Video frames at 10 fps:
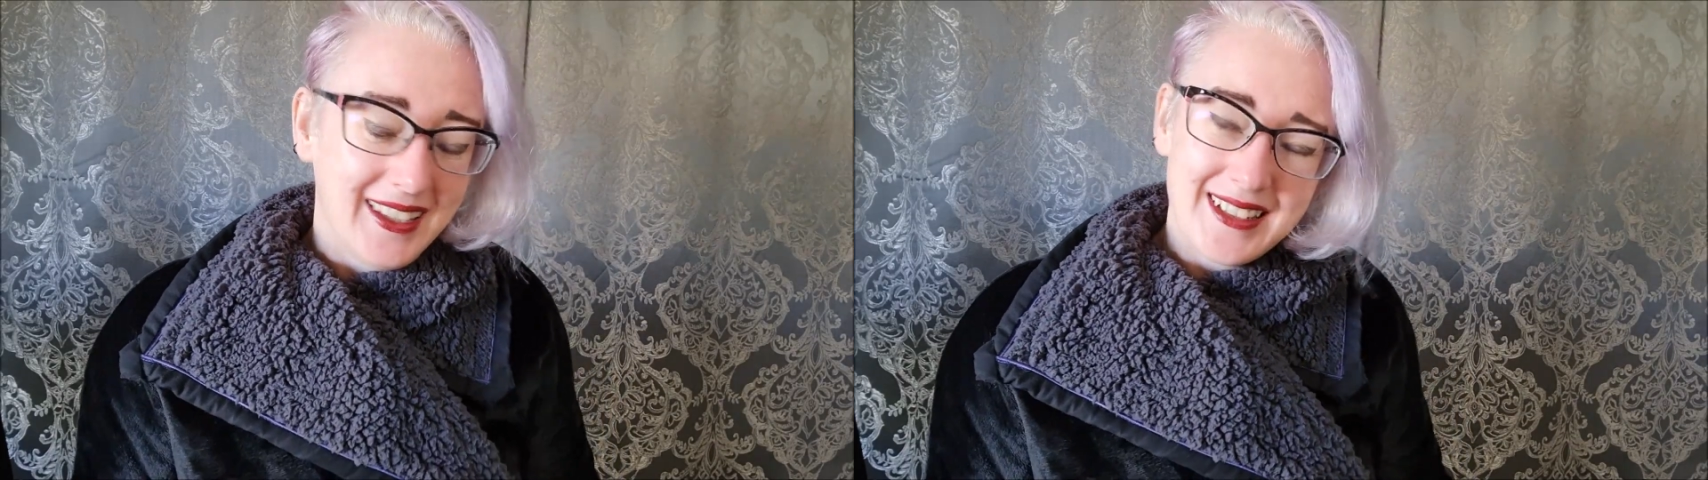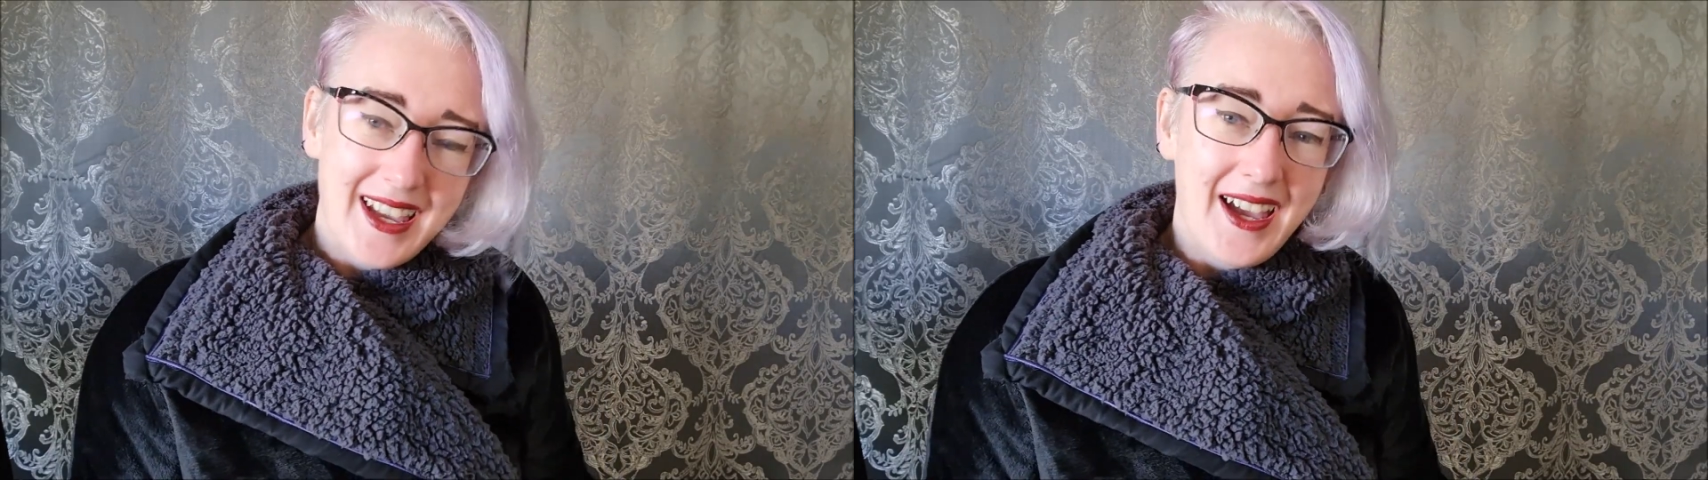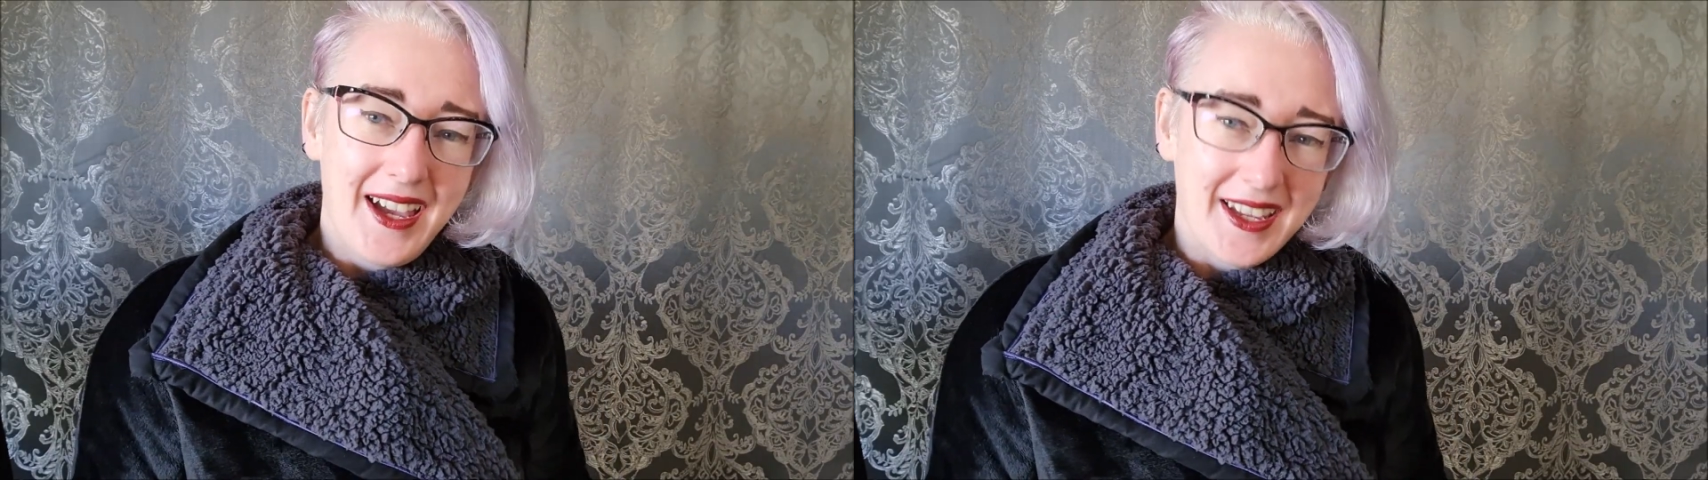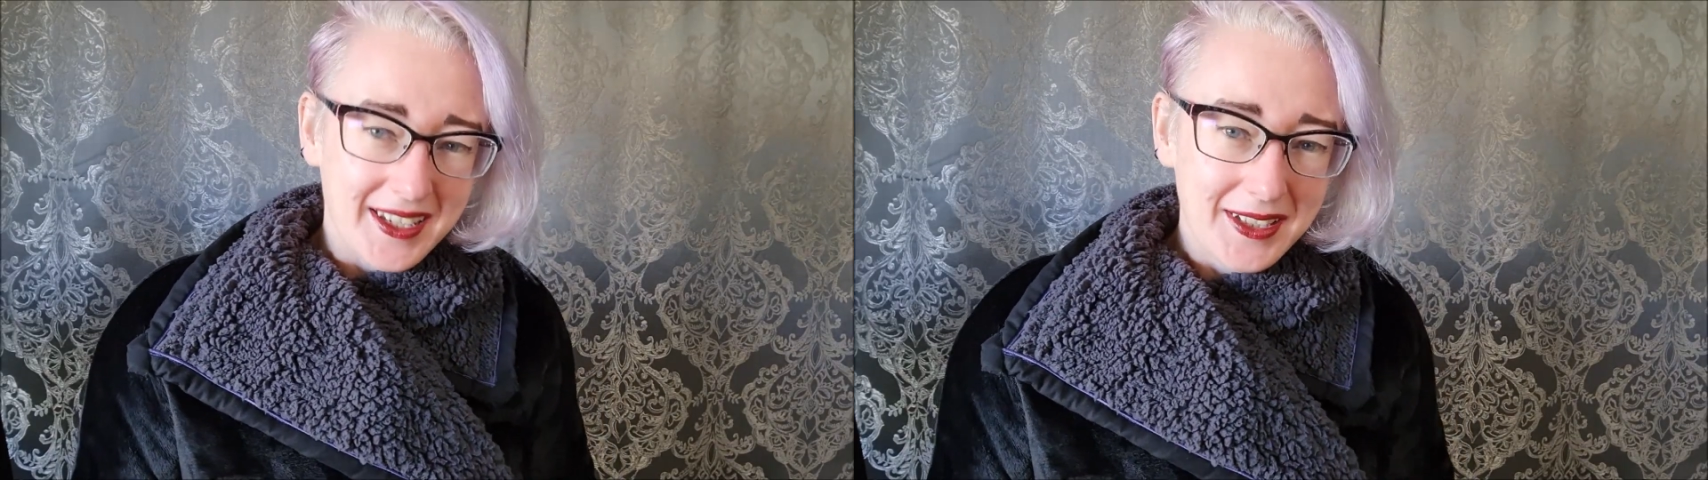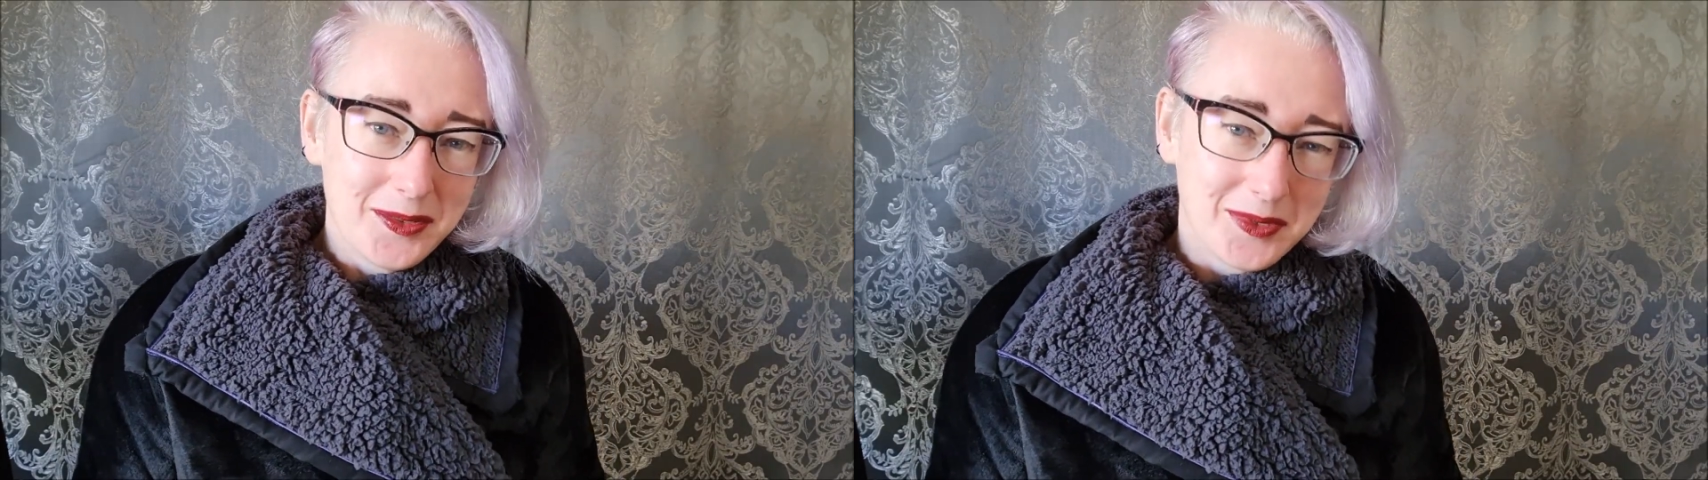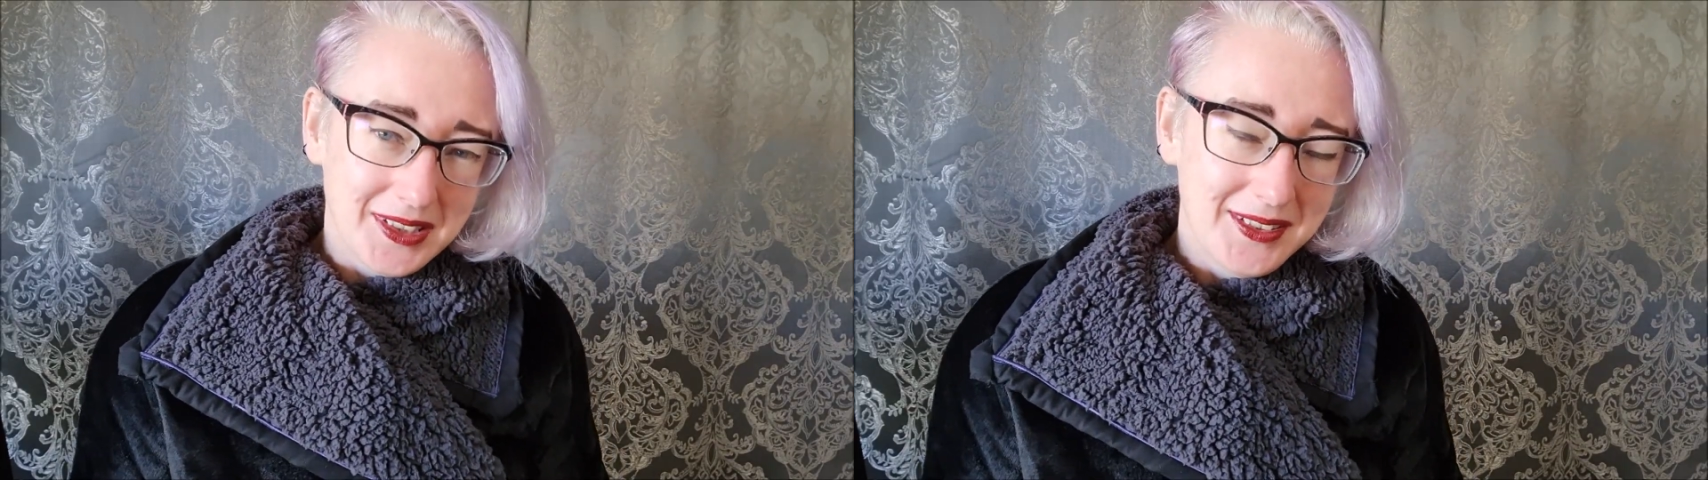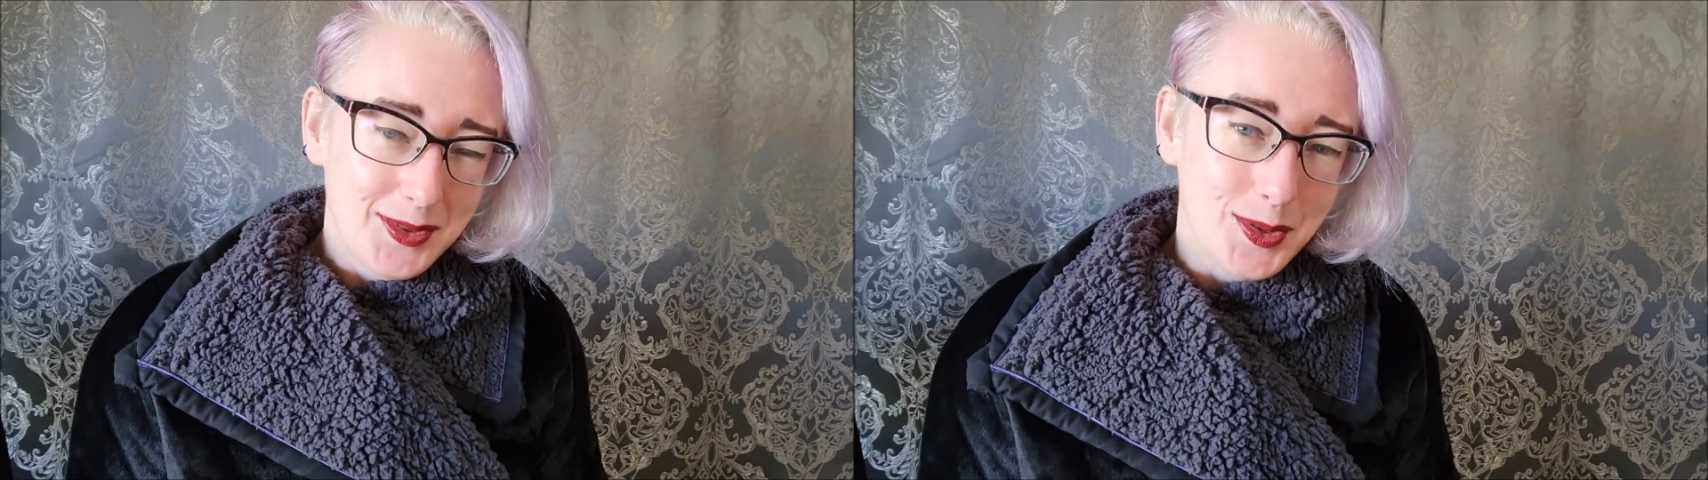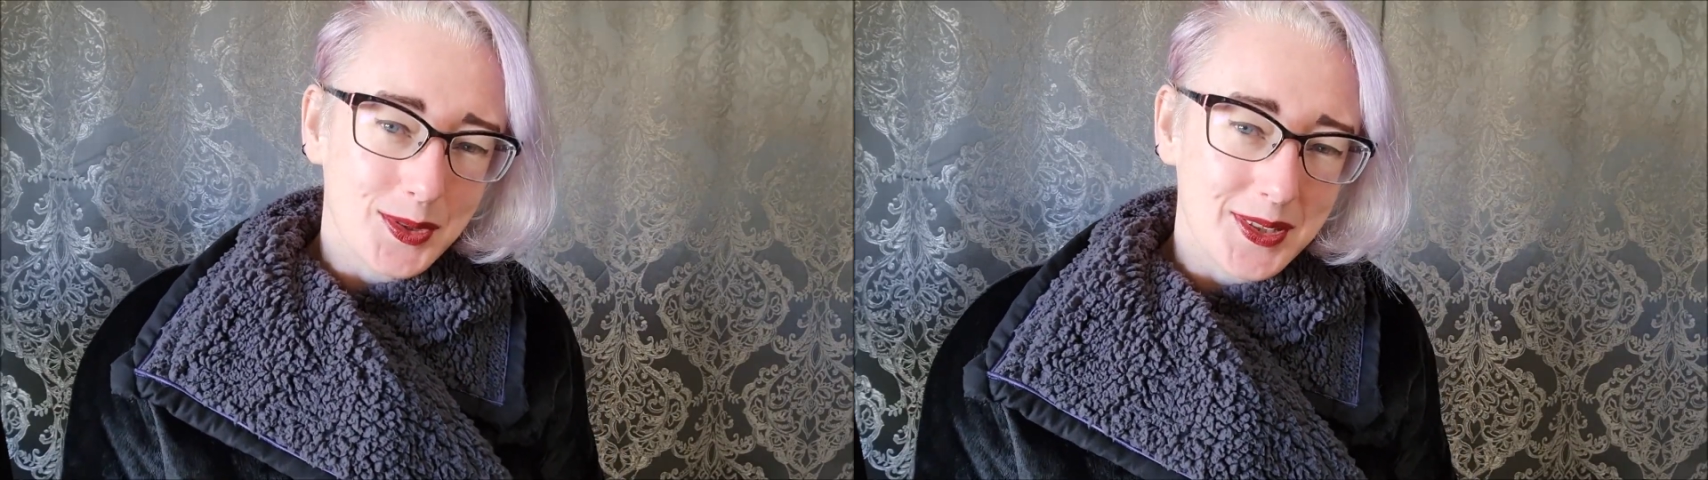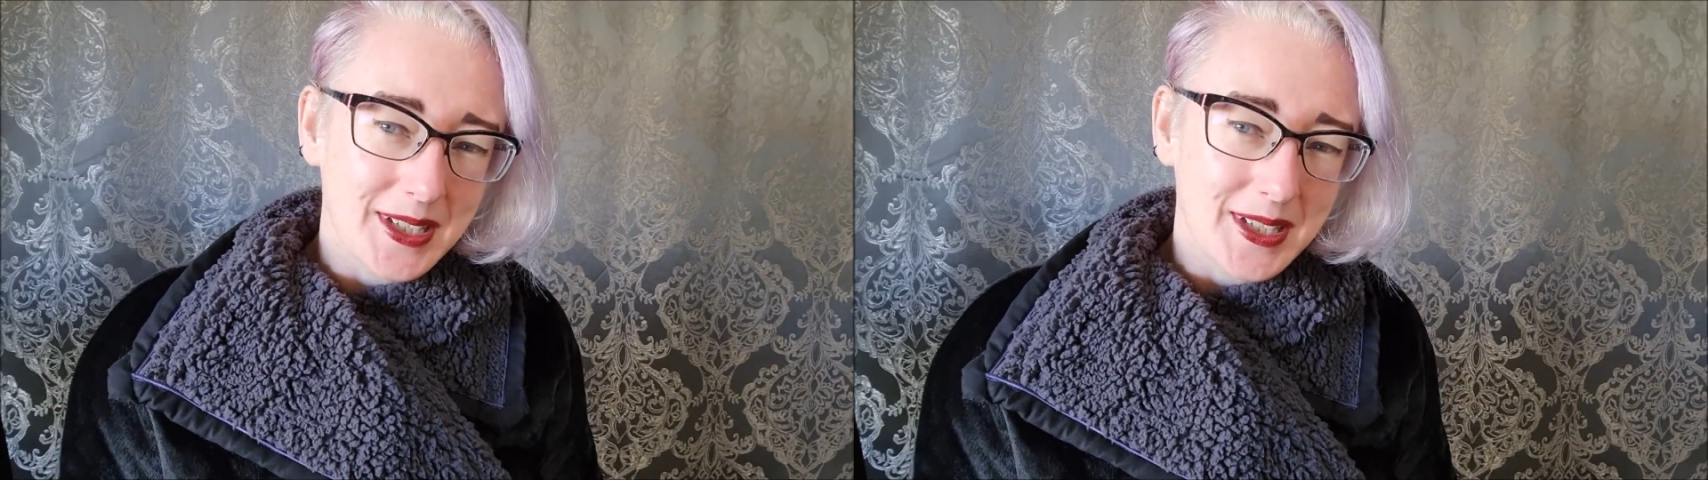and I will talk